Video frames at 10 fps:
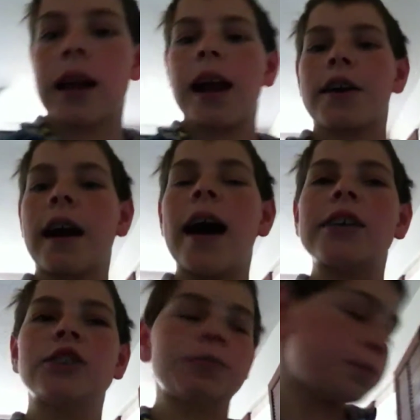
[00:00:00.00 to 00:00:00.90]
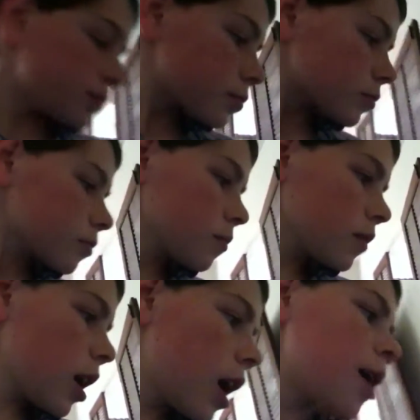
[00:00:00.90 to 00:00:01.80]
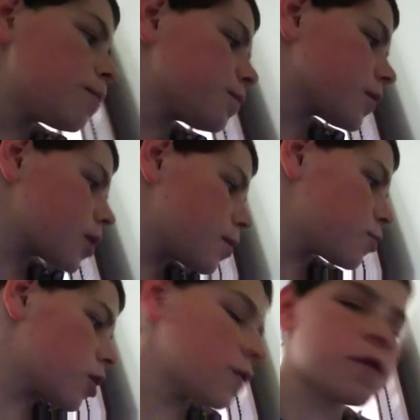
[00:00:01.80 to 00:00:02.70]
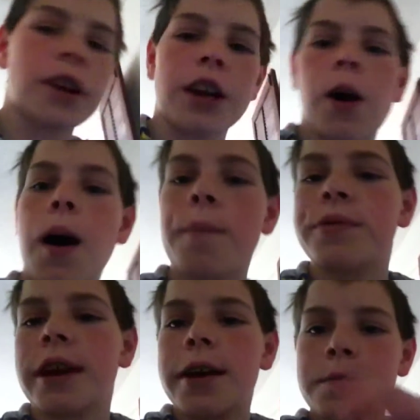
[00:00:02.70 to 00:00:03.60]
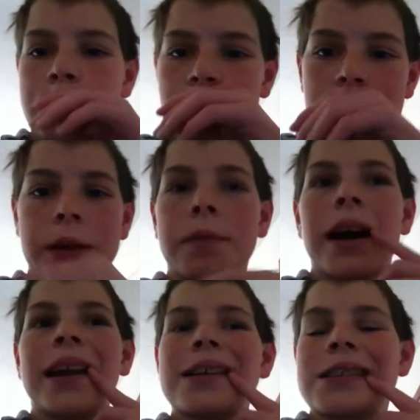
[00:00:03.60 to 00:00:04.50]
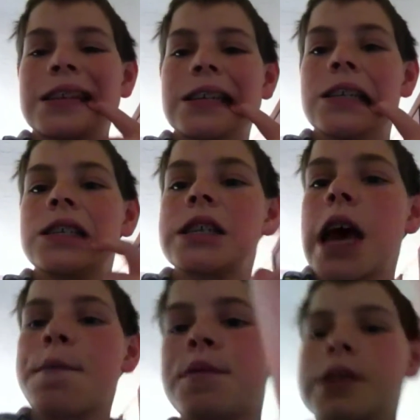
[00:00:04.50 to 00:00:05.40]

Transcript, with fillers: Hello guys, um, doing a video update, my elastic just snapped,